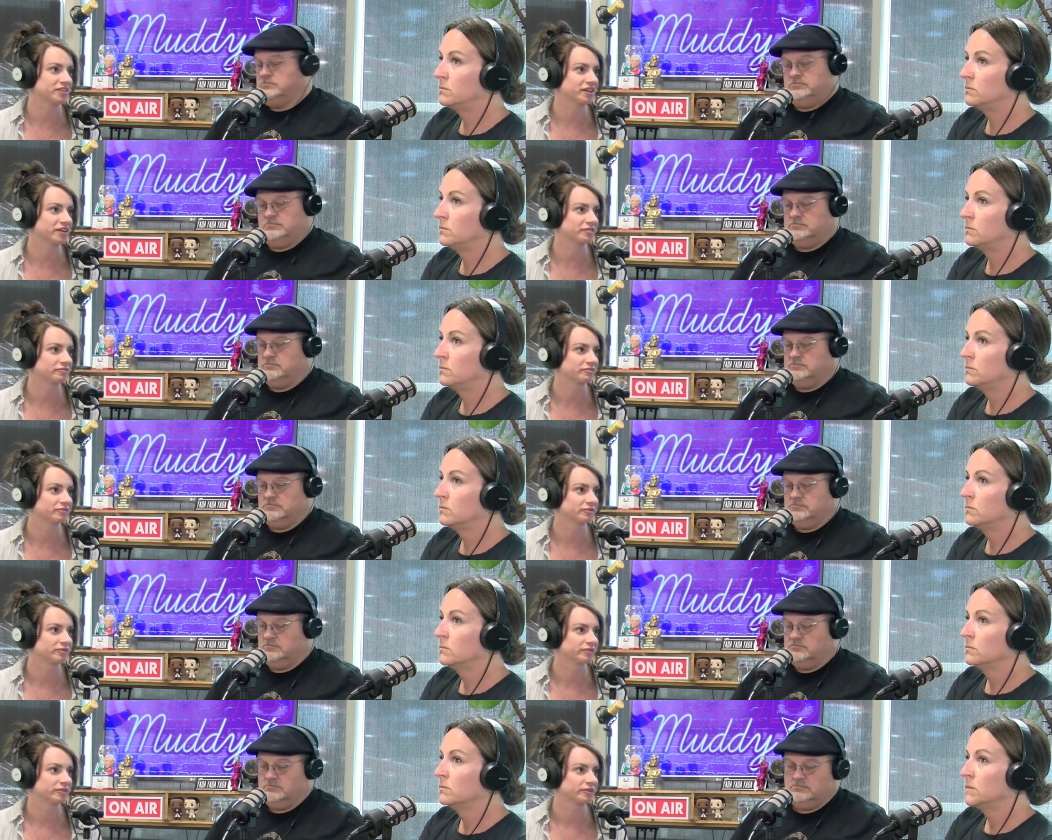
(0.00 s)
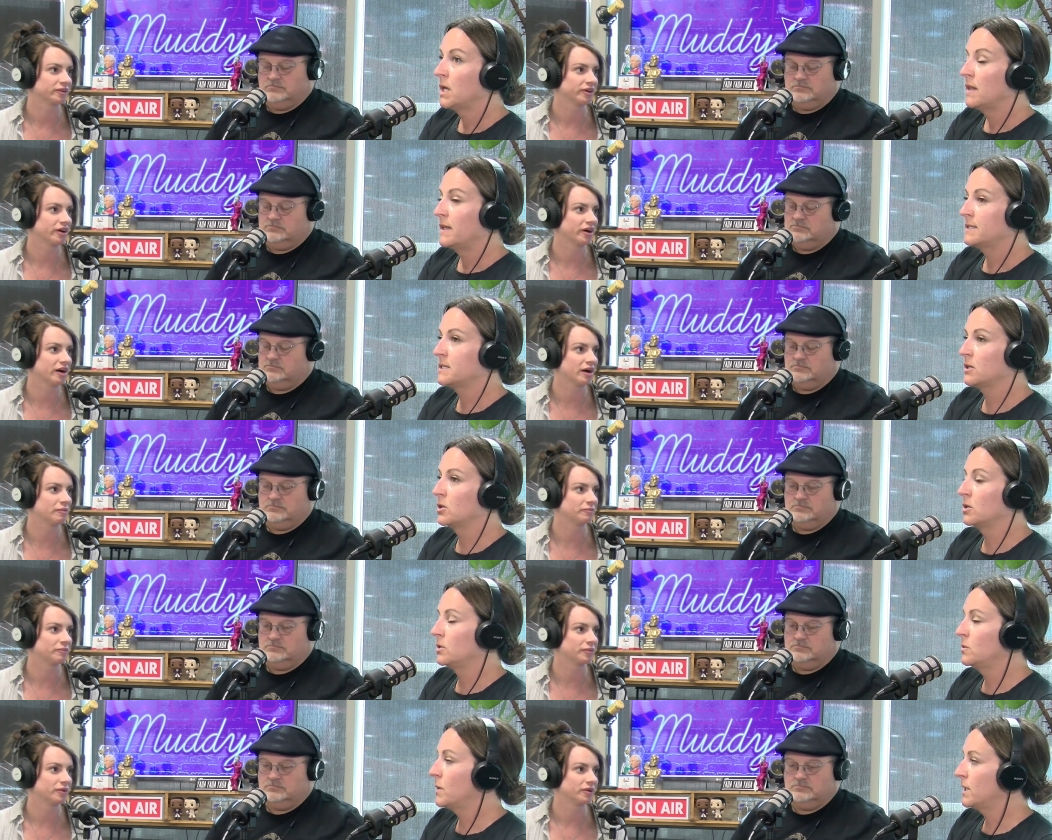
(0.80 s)
Speaker 1: thing.
Speaker 2: That's um, a
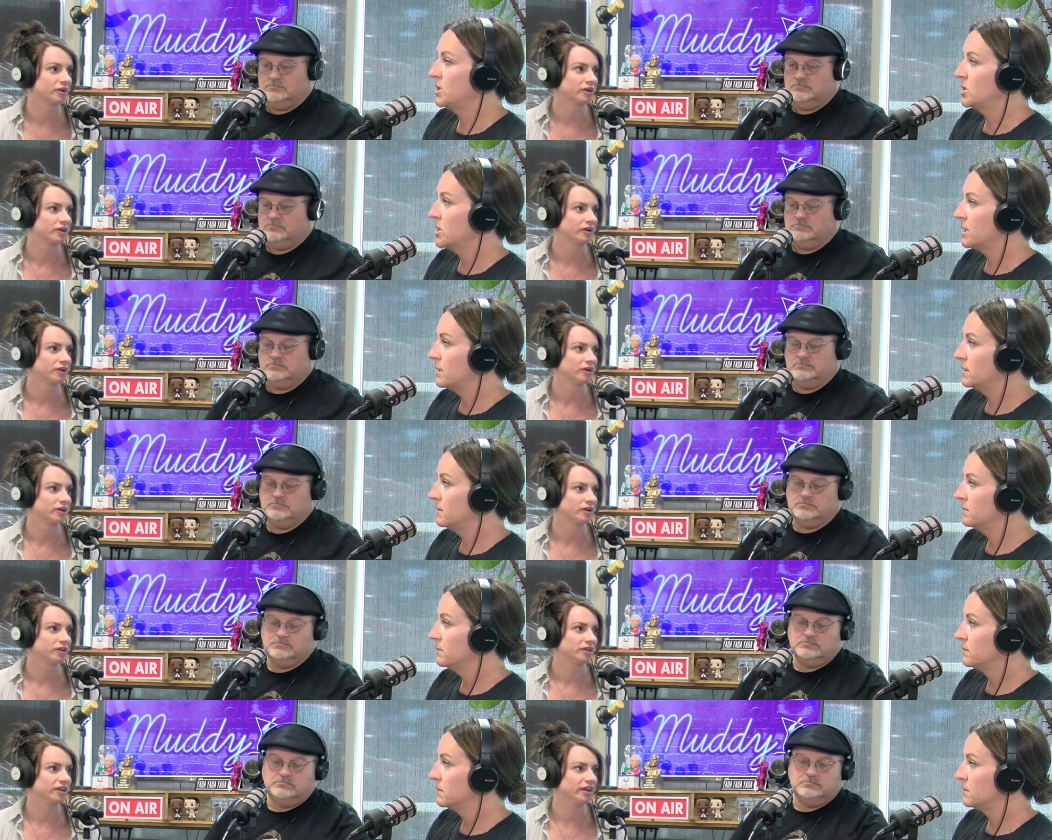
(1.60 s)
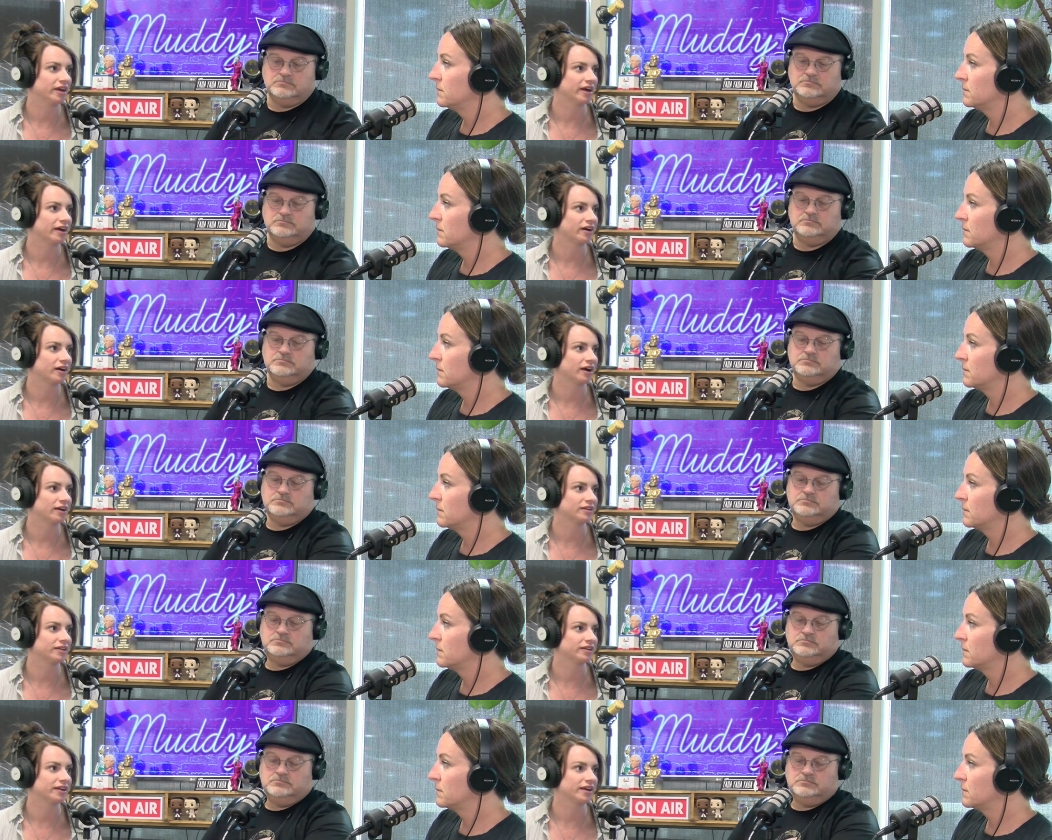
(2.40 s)
good question.
Speaker 1: Yeah, I
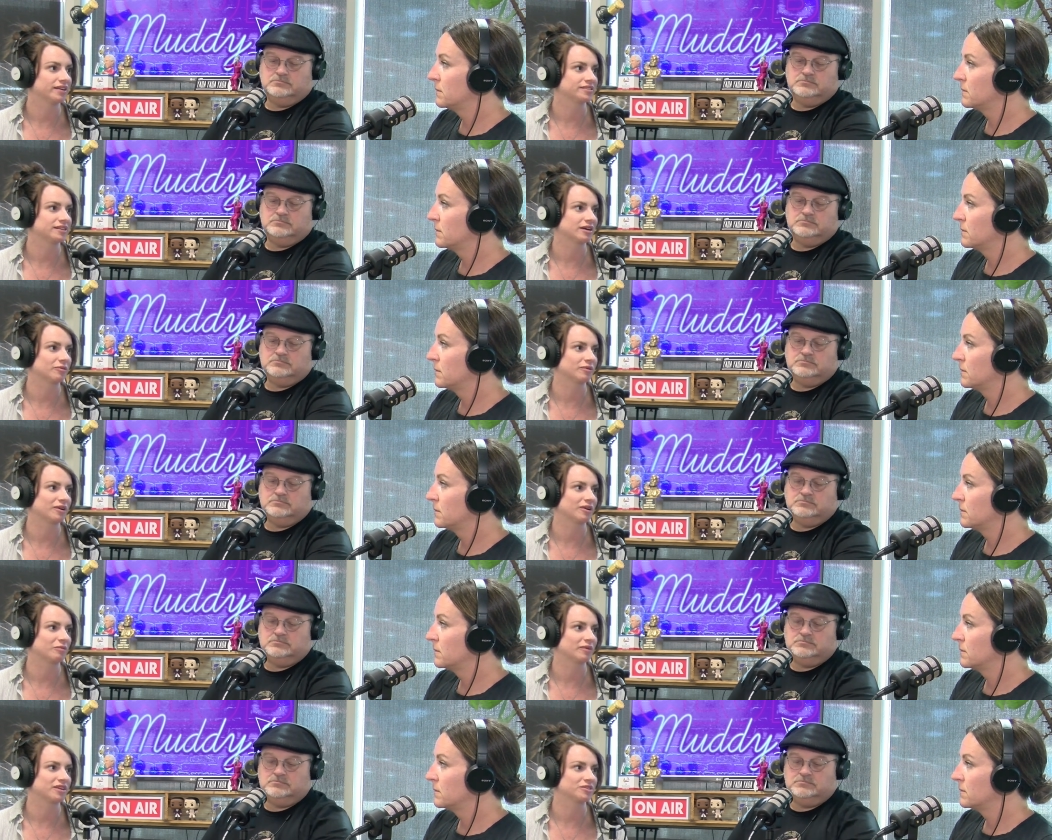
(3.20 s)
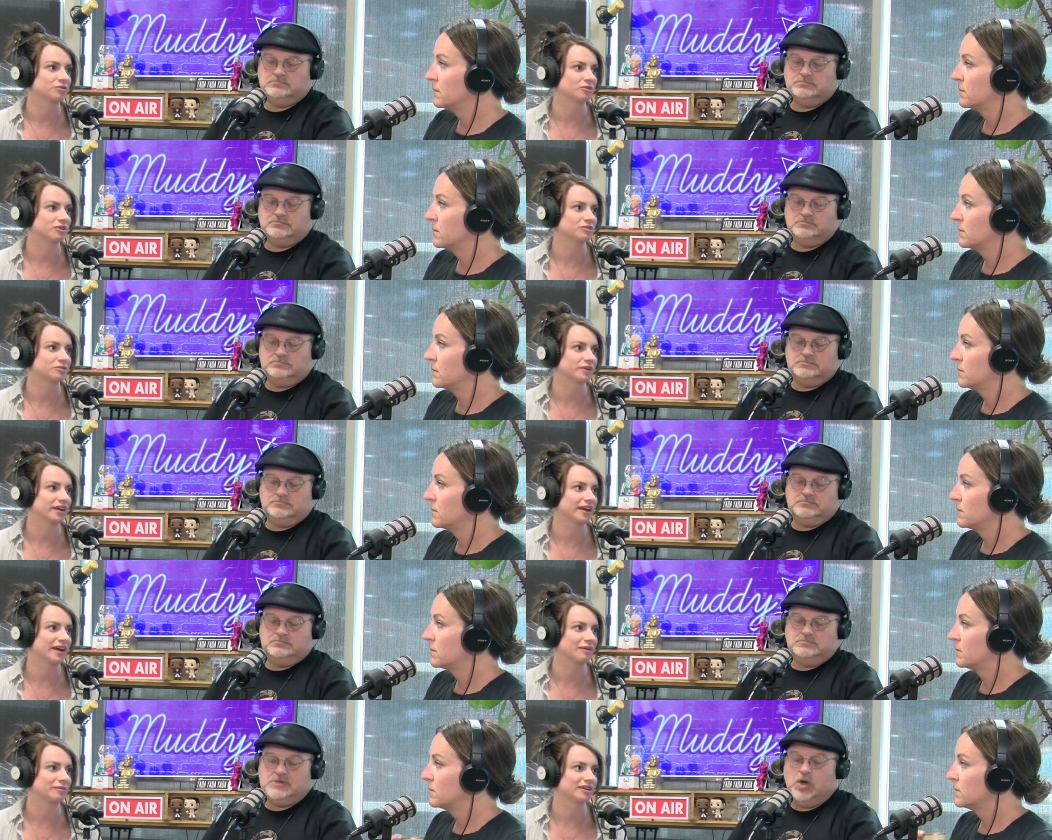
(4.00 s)
didn't ask that one on my source when I
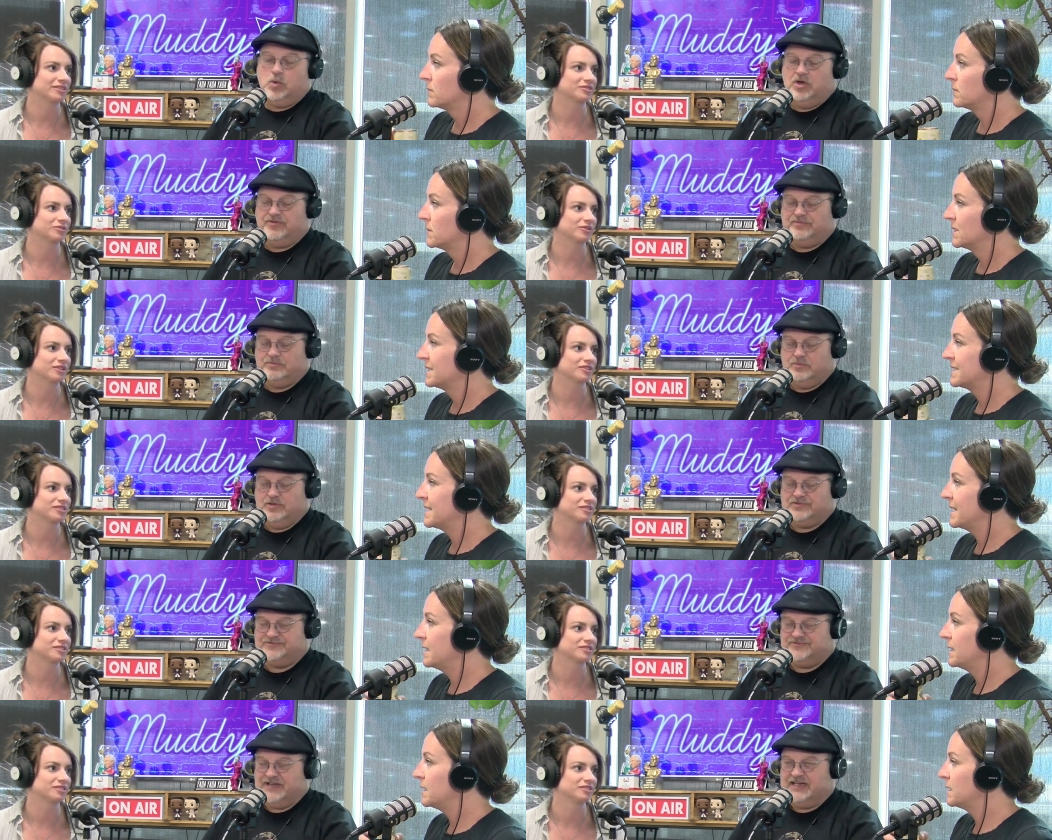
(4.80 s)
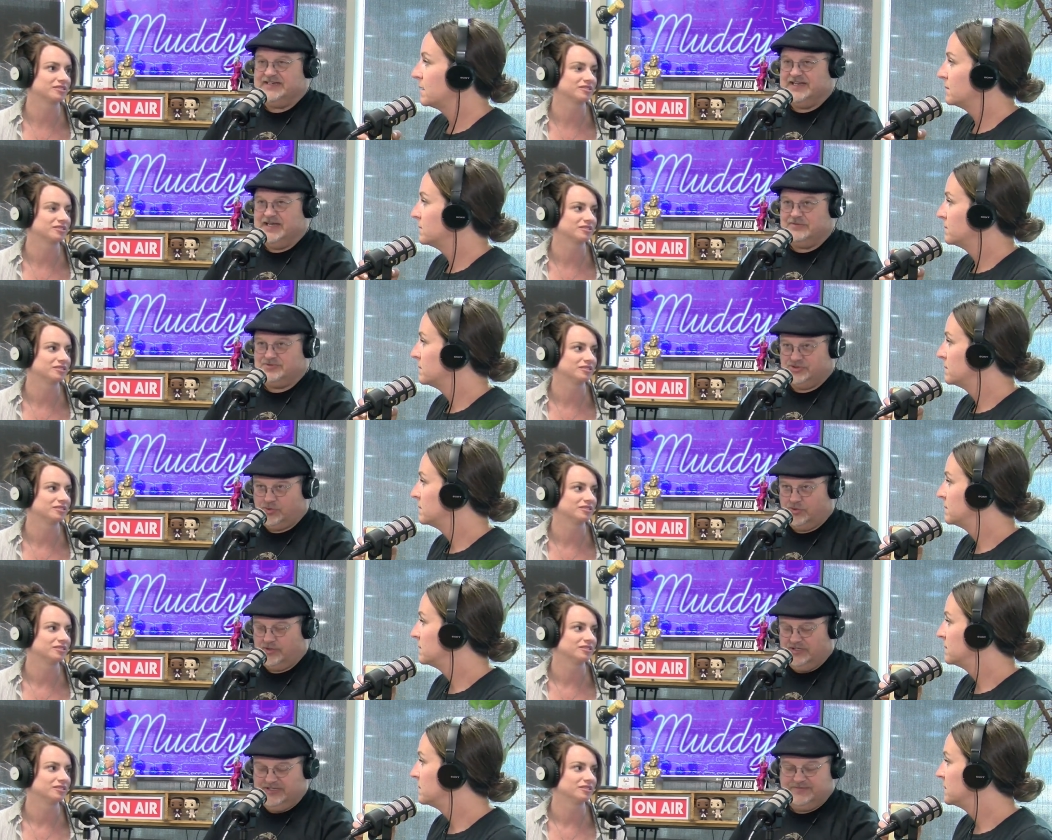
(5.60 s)
had my we'll, source. We'll find
Speaker 3: out
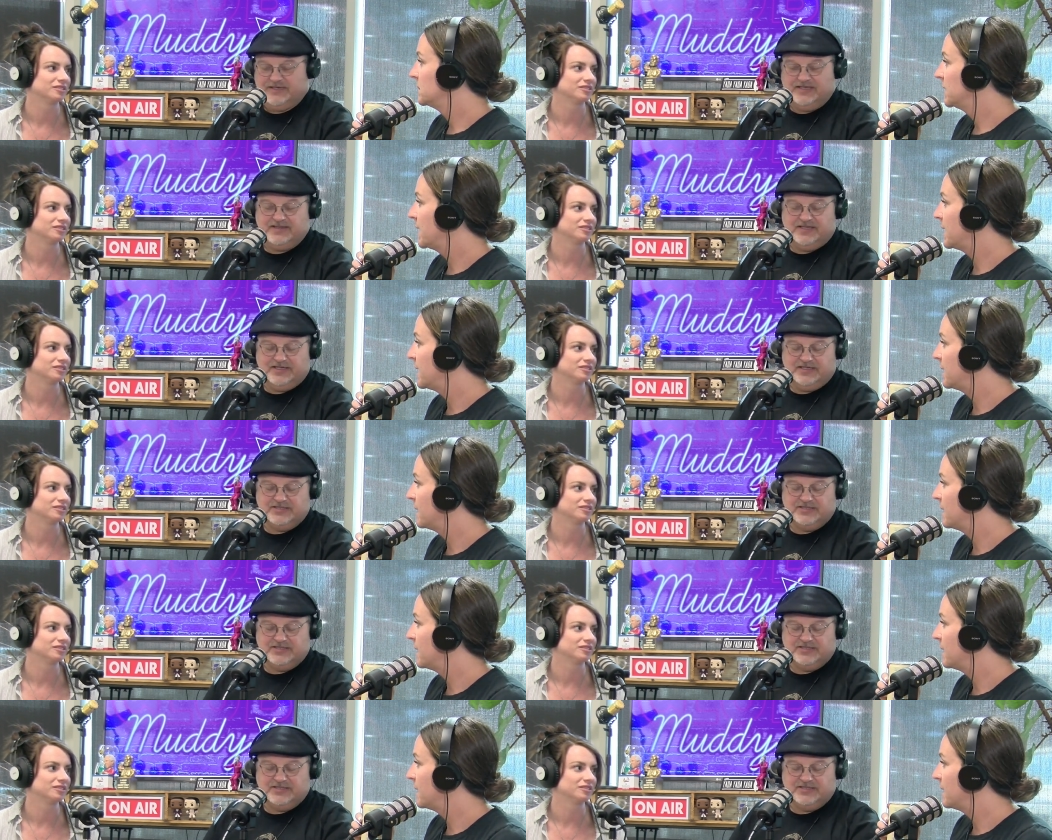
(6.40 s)
shortly, I yeah.